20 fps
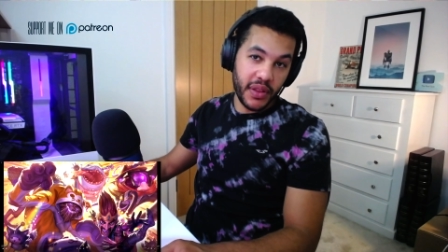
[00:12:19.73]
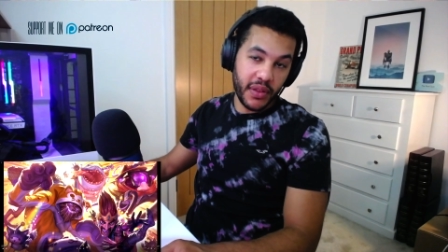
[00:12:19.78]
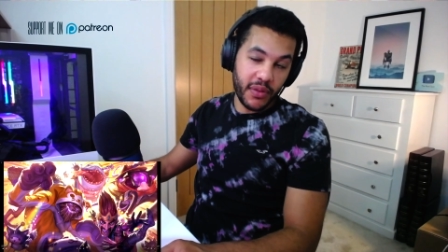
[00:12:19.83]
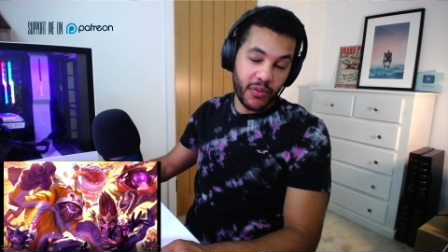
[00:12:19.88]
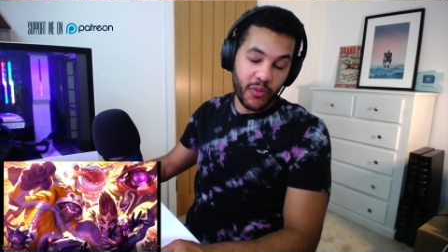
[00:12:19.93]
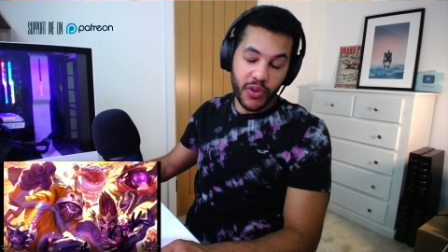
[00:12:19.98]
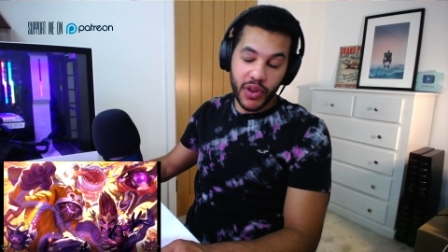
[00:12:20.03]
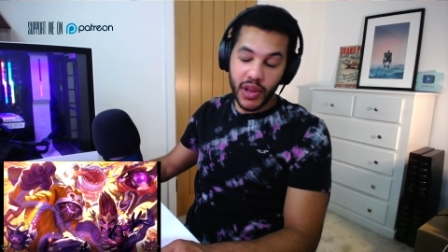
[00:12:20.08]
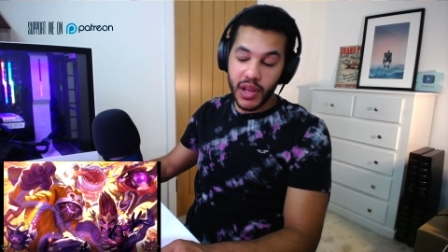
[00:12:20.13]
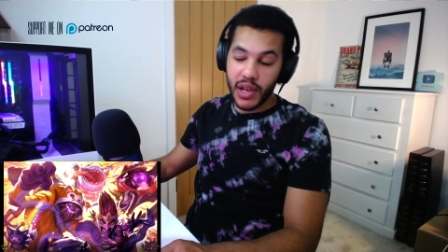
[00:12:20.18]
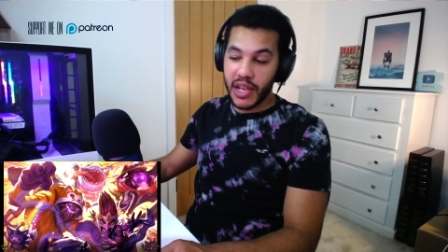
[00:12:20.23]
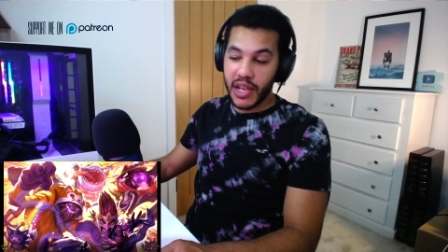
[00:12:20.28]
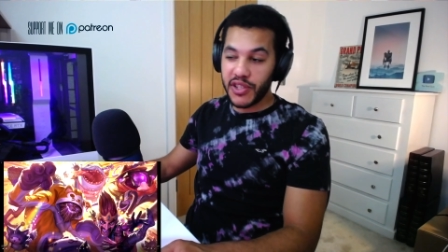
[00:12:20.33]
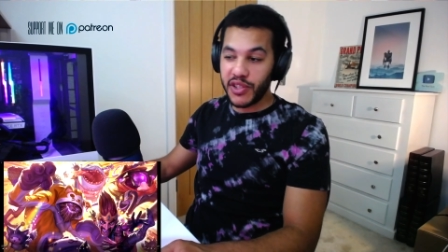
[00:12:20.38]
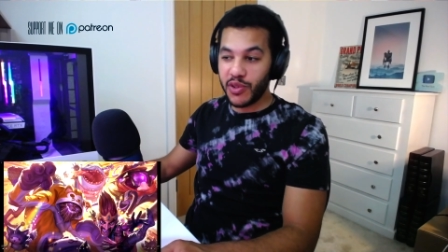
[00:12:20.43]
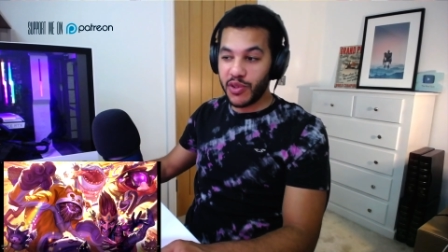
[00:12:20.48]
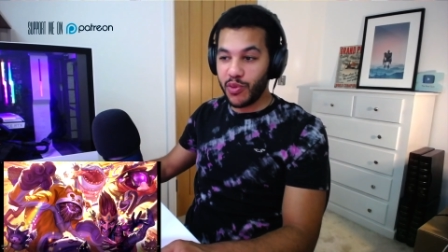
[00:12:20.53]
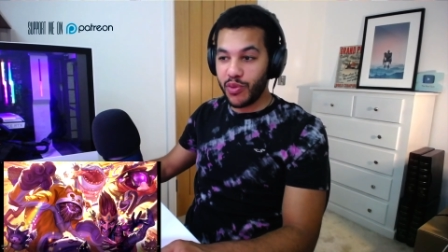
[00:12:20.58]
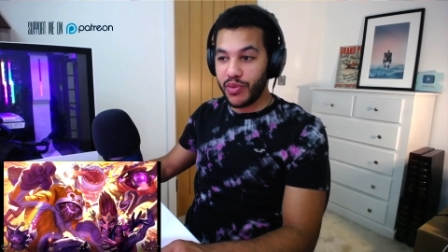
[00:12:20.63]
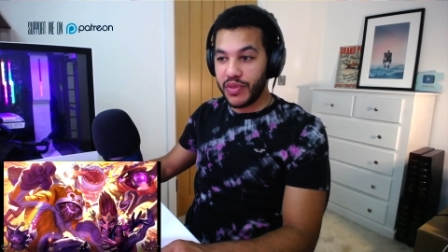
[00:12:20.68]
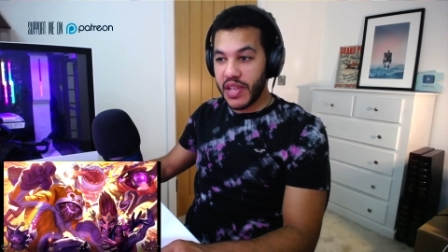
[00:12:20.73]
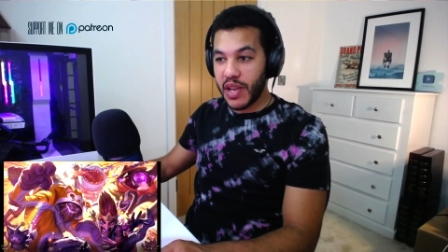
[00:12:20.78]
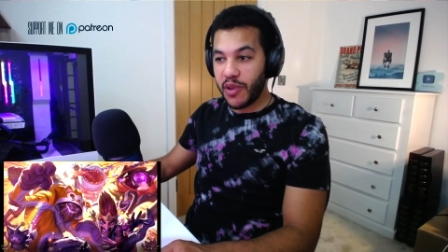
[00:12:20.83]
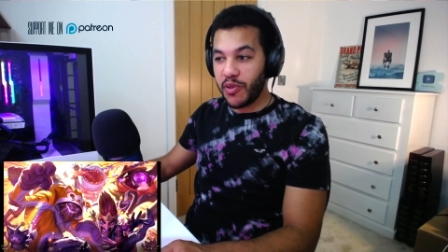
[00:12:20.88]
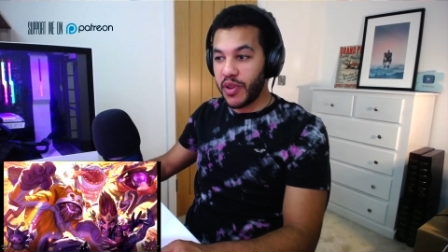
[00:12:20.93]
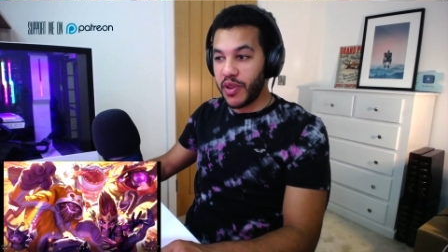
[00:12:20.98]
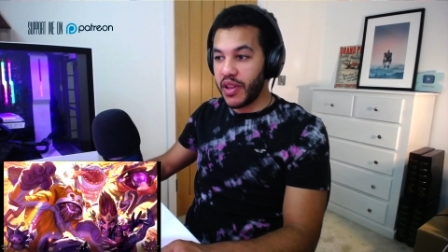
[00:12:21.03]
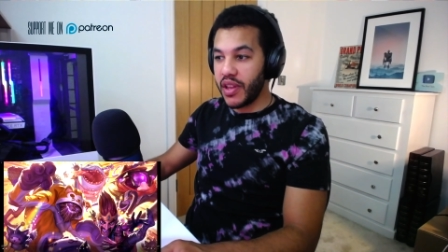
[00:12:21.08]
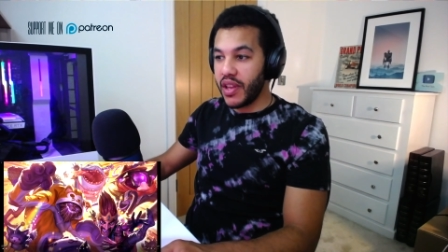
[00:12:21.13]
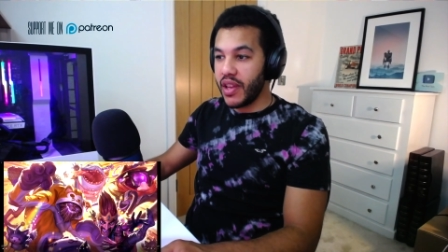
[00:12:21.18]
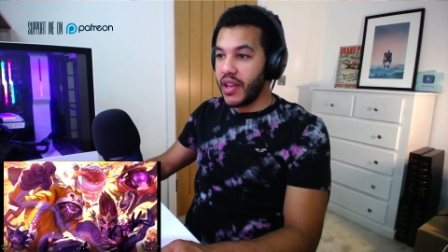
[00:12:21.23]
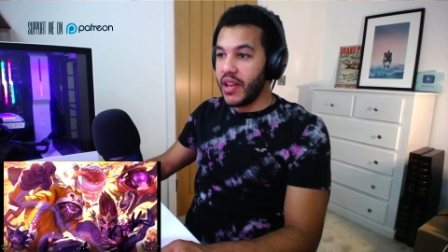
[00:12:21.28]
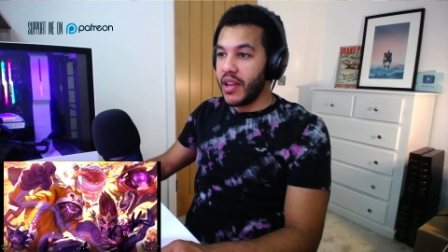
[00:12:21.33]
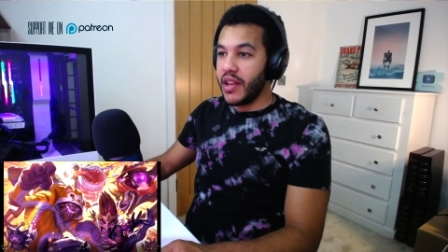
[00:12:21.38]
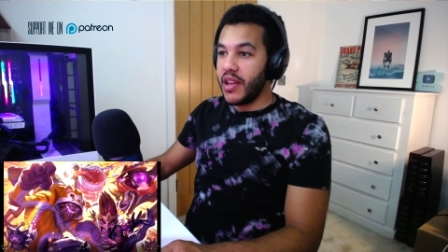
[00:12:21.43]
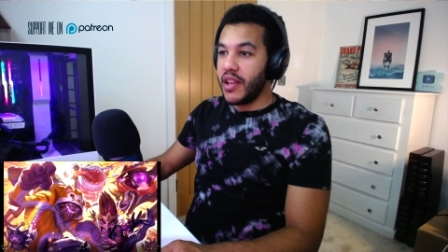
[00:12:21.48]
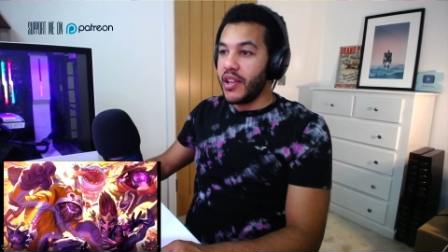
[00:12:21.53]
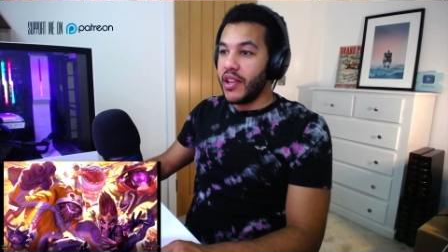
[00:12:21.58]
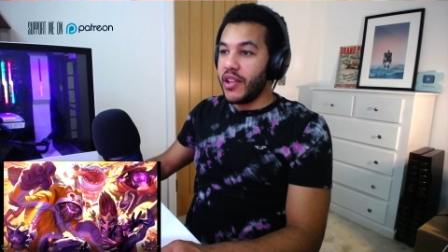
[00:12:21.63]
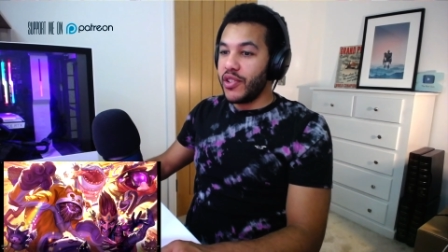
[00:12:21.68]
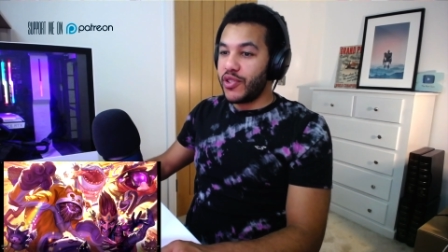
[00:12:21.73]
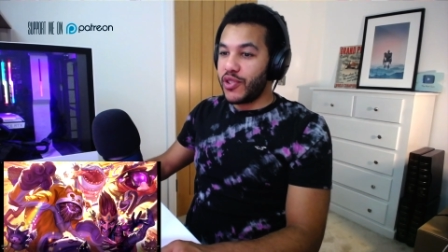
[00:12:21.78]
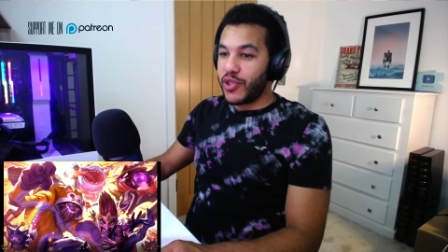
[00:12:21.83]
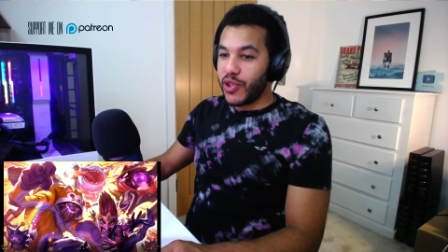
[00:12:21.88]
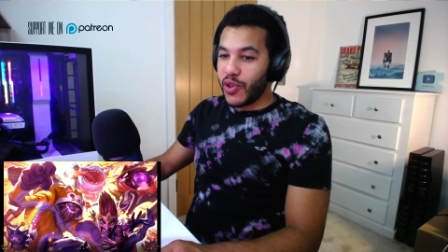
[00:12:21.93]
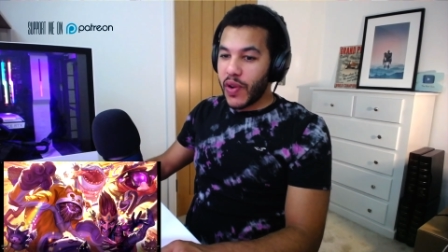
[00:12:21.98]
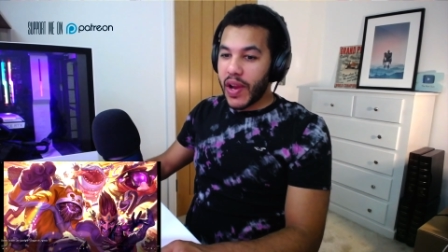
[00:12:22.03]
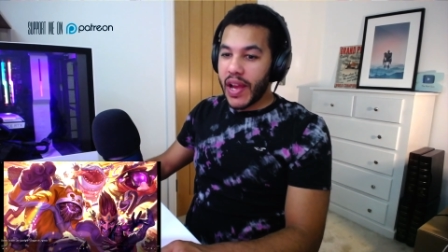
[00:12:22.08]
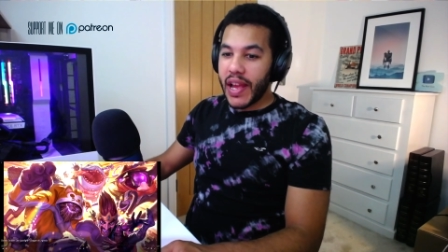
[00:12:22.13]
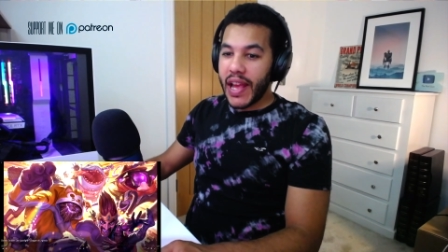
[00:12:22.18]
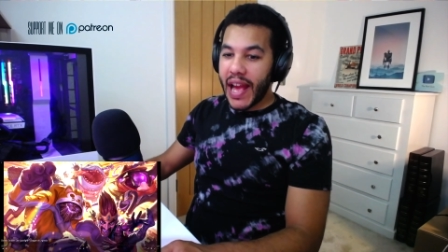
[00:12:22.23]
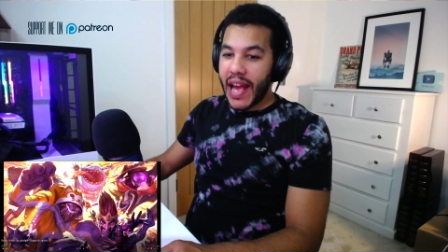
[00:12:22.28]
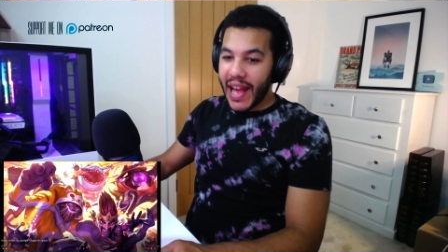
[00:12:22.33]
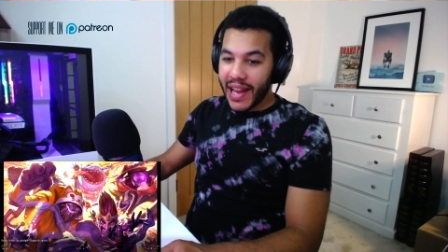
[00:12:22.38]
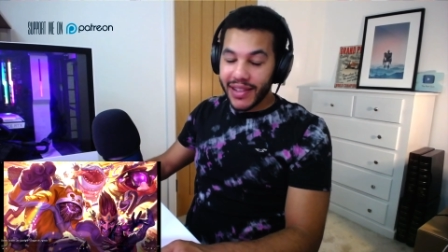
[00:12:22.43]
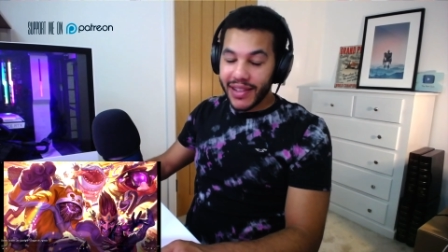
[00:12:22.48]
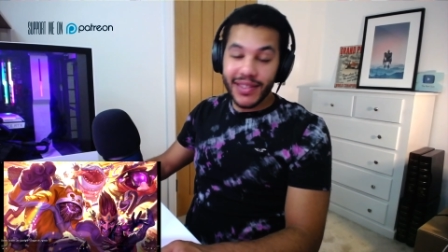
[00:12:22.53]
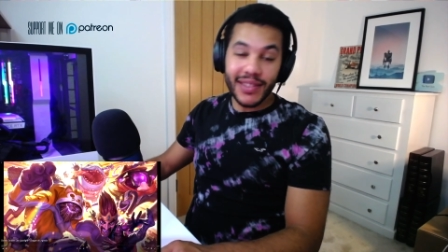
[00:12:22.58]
uh, Legends of Runeterra. So I had